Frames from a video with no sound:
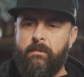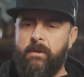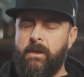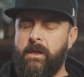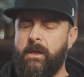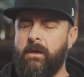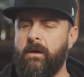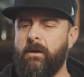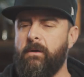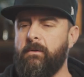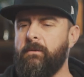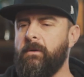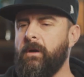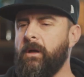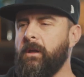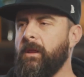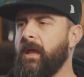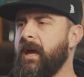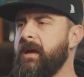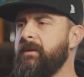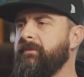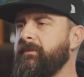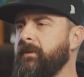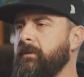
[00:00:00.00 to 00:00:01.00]
you know a
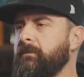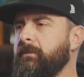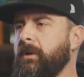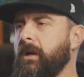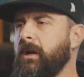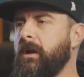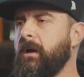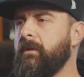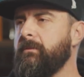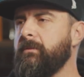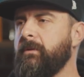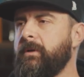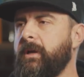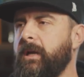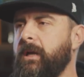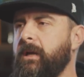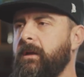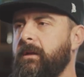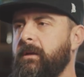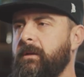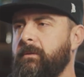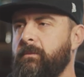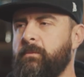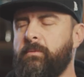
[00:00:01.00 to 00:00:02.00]
life in
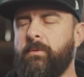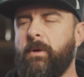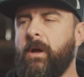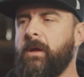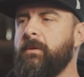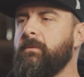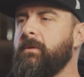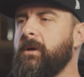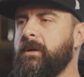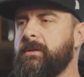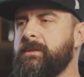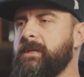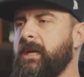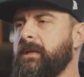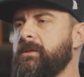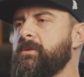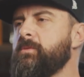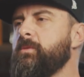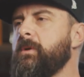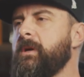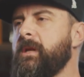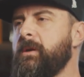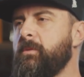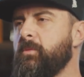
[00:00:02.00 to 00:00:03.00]
recovery probably when i was like
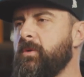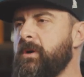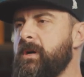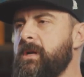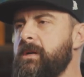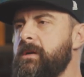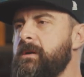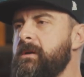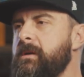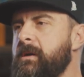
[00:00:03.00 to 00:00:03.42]
21